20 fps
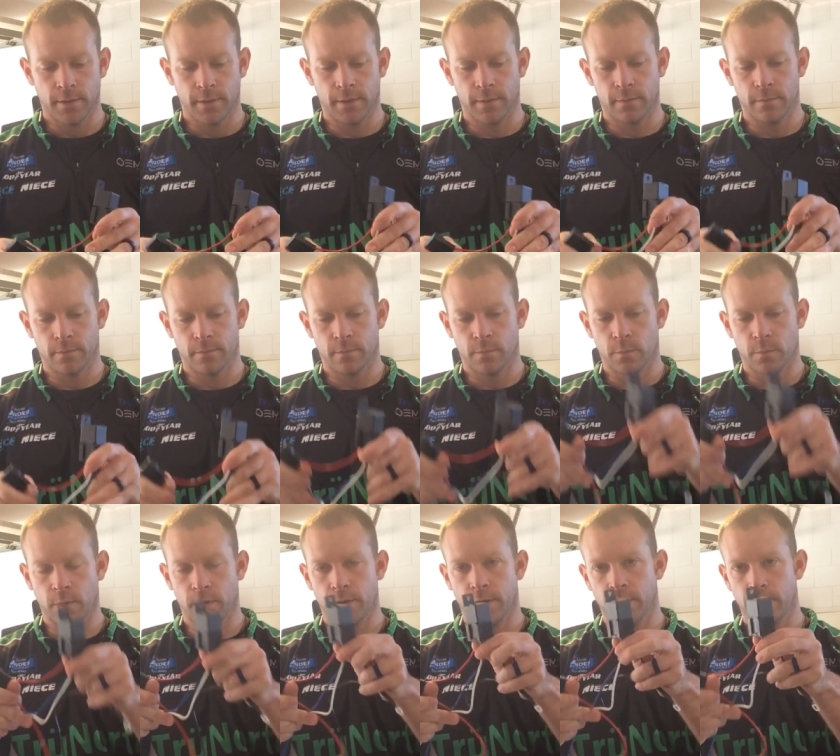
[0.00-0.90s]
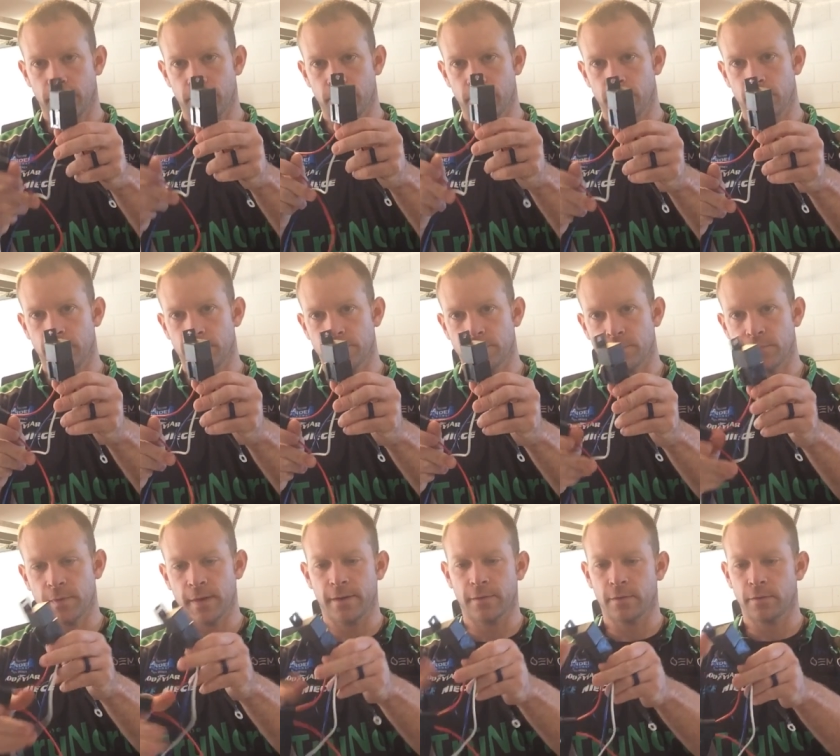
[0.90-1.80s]
and working through this
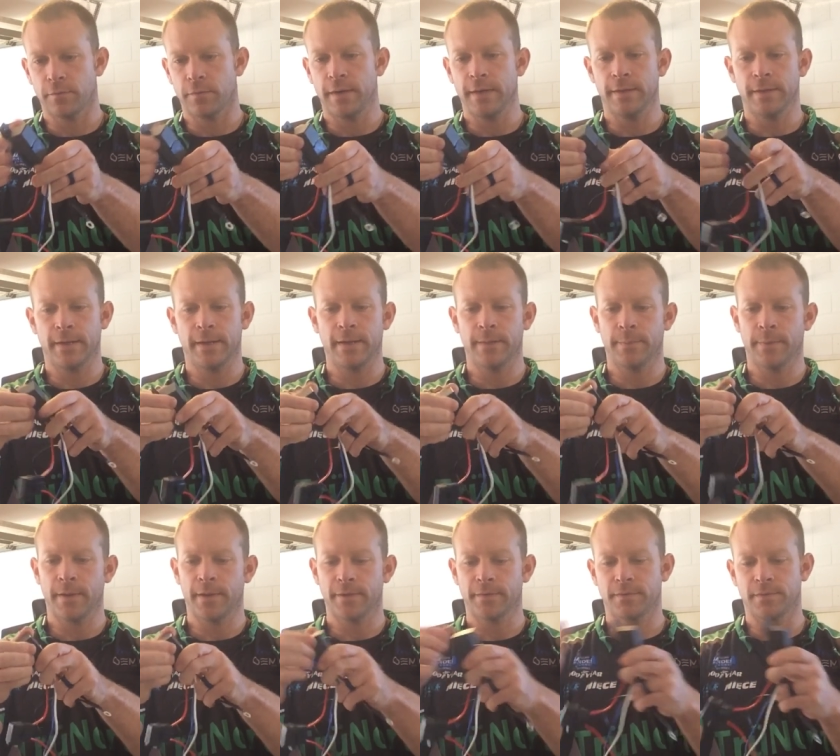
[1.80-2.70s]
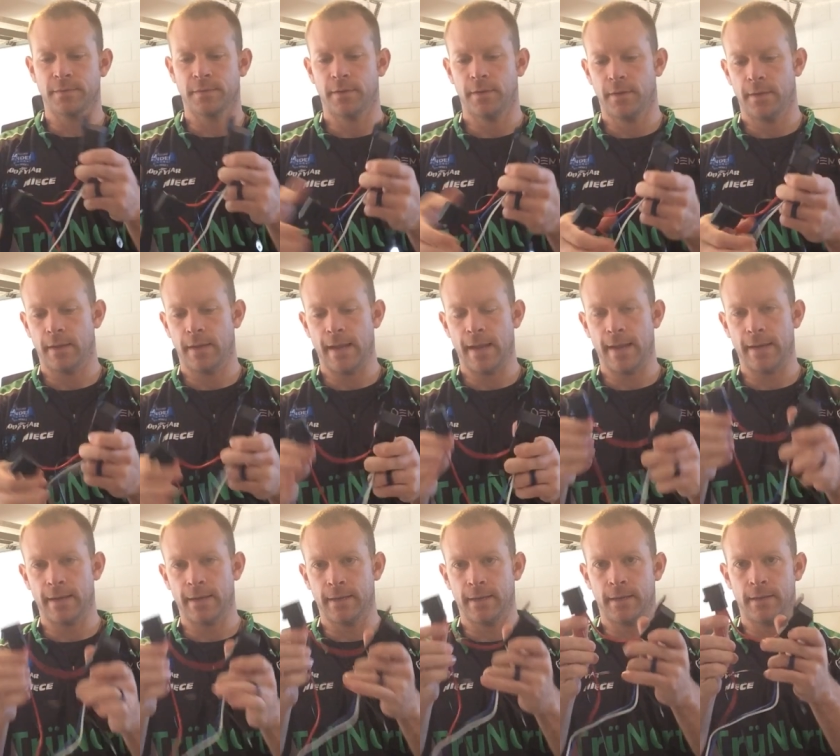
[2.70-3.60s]
regular relay mess,
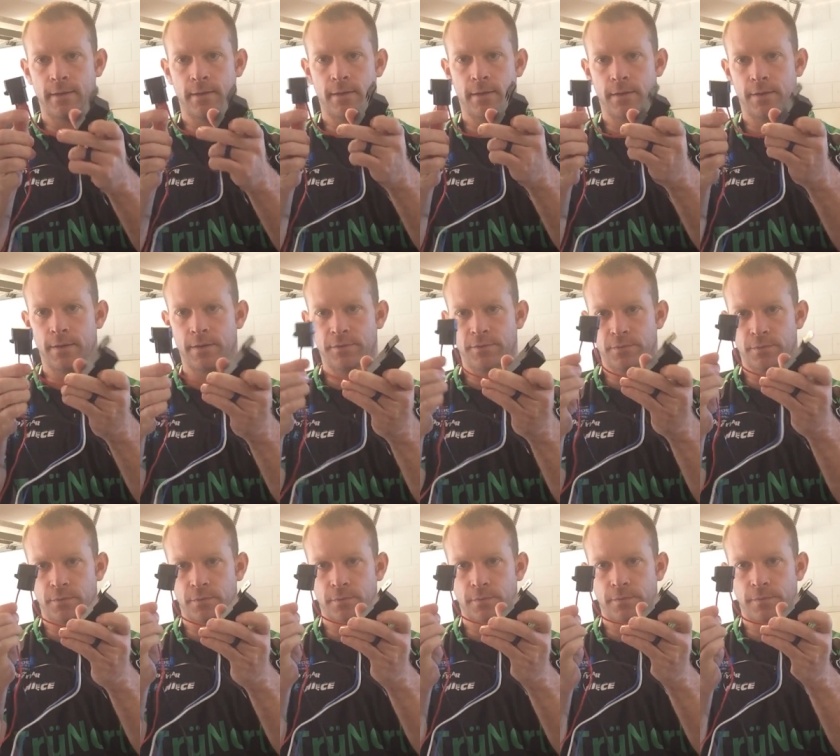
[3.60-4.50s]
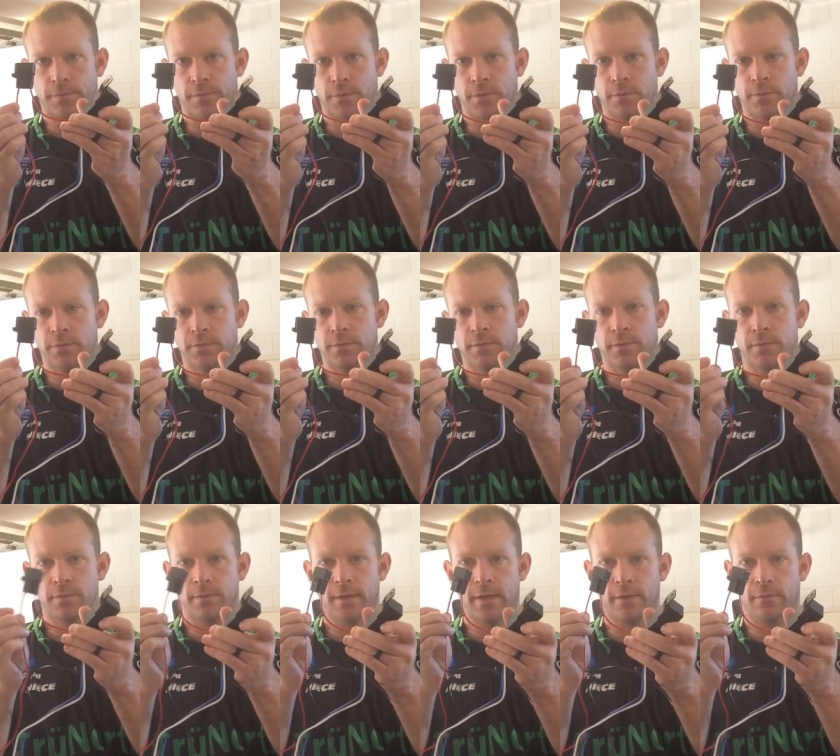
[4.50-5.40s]
adding in an additional fuse
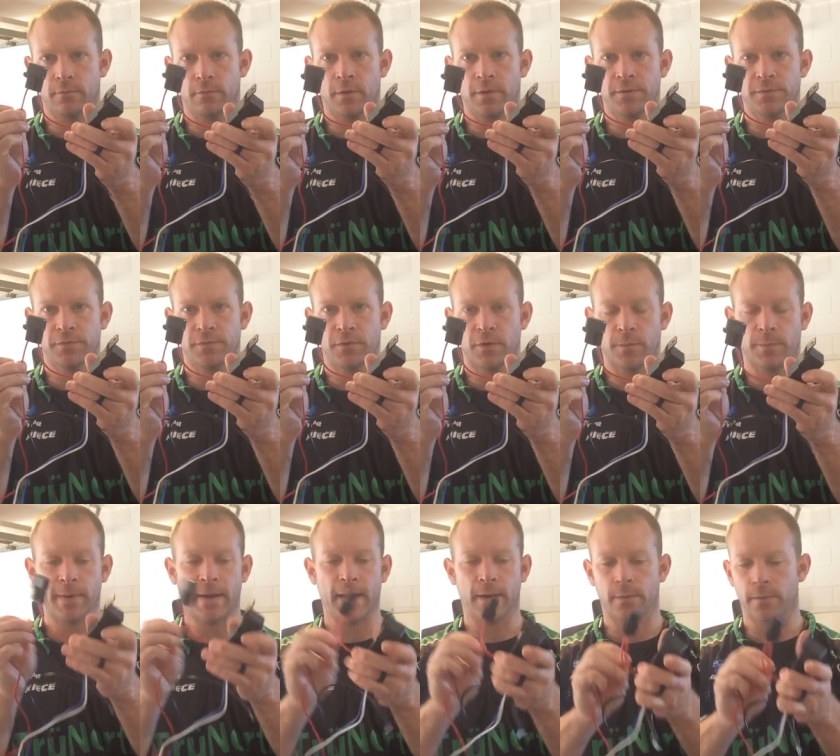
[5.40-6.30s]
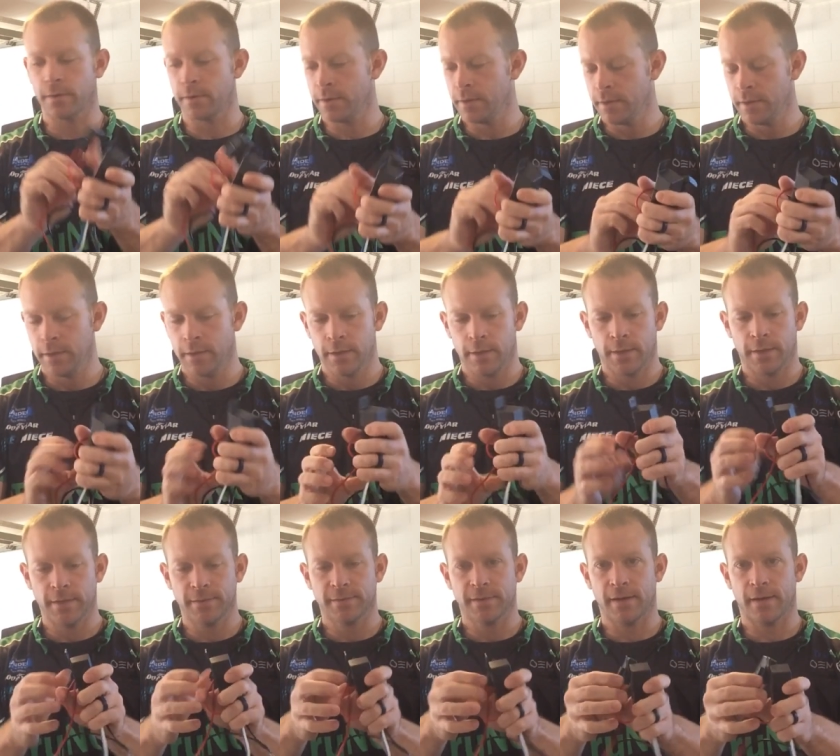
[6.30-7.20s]
that runs for your power
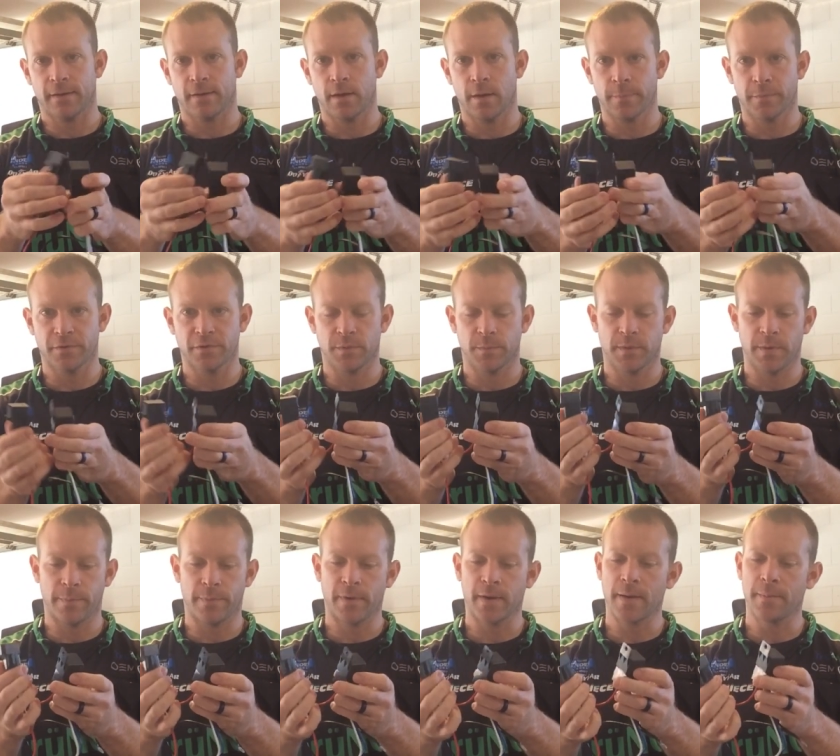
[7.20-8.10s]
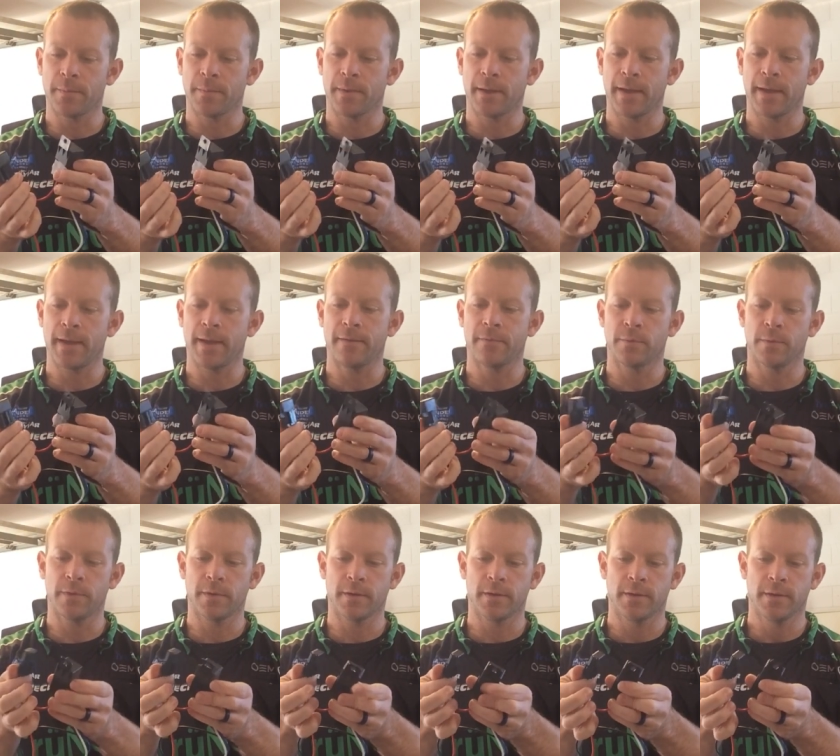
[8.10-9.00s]
gets kind of cumbersome, and the problem I have
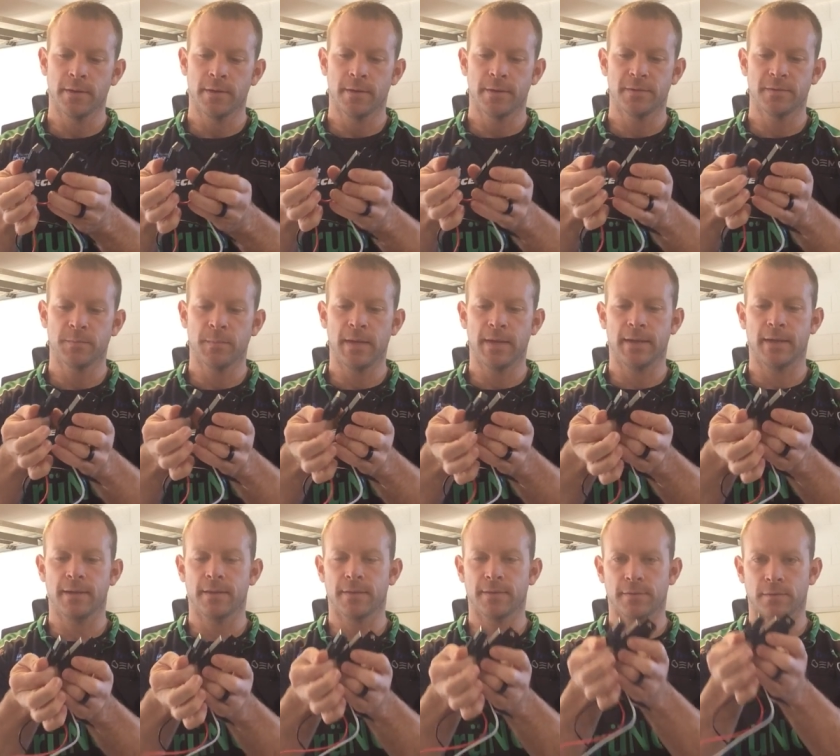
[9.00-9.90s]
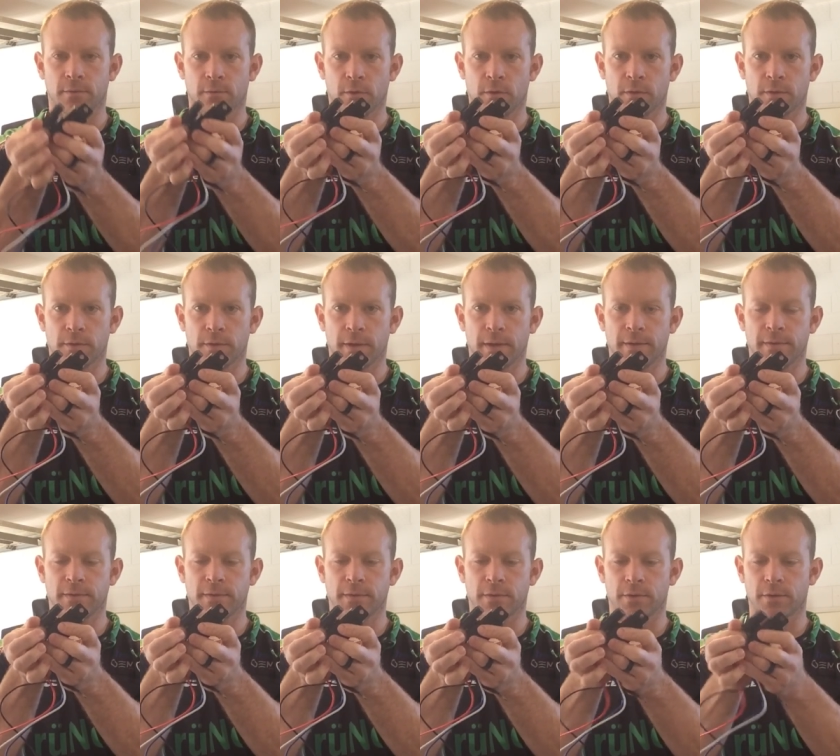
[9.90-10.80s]
with it is making this look
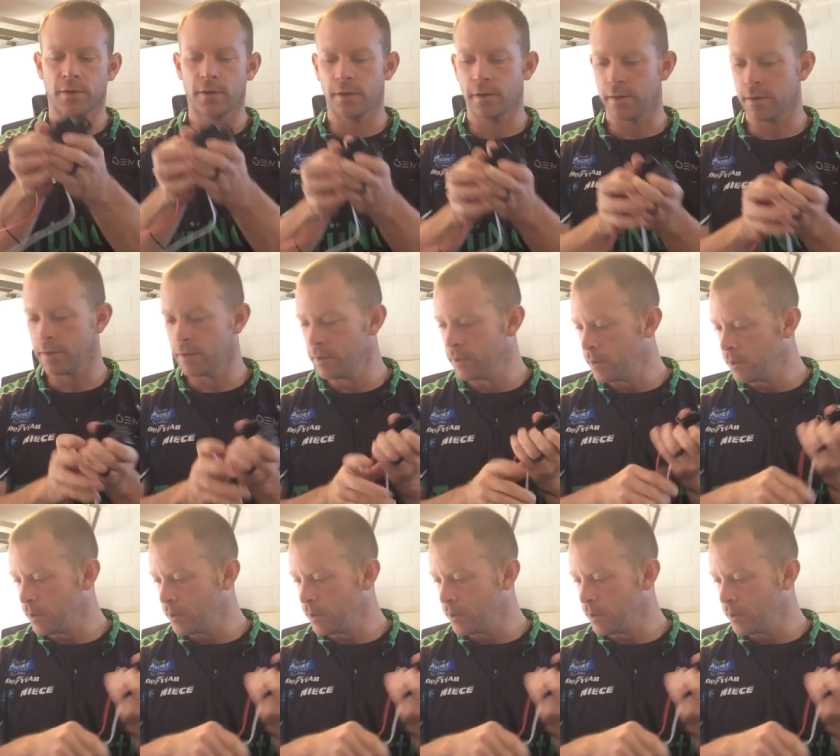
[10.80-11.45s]
nice in the car,